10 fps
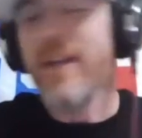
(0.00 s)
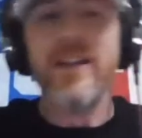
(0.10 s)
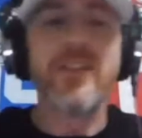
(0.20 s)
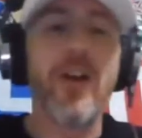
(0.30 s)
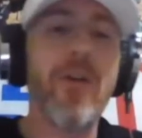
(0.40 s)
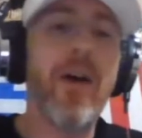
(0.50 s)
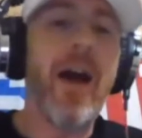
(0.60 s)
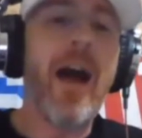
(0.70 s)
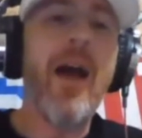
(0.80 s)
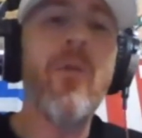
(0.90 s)
so
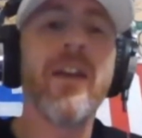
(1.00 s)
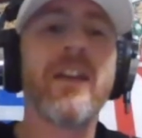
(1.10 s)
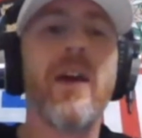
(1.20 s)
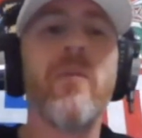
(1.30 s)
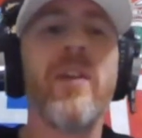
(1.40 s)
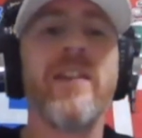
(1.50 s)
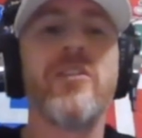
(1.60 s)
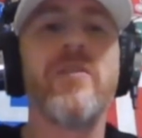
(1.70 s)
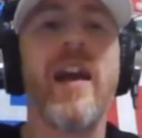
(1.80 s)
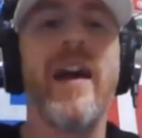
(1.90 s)
I want to come
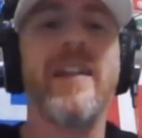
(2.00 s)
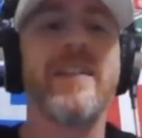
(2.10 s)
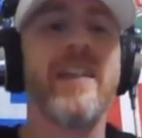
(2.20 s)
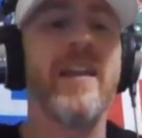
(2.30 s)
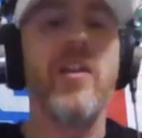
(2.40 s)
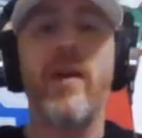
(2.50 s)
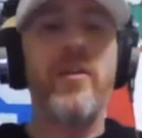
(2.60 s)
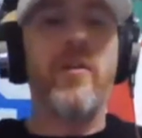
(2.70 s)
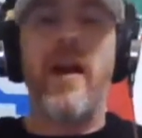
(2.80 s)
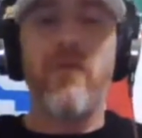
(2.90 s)
at you guys, because I know I
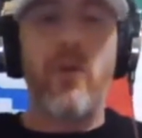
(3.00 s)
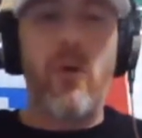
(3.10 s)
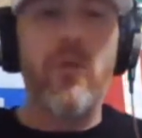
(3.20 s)
don't have the whole